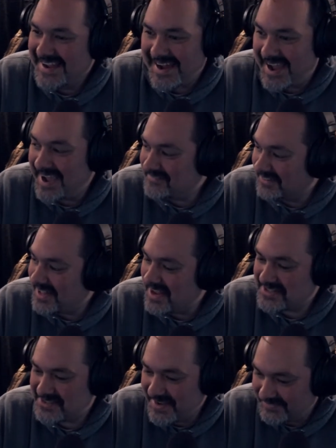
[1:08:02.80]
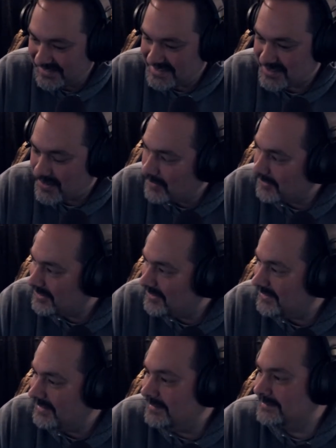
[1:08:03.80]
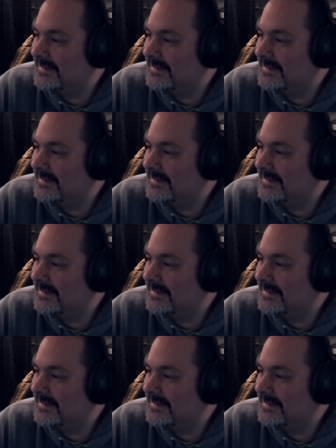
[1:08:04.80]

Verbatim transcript: I have a lot of stuff that's going on.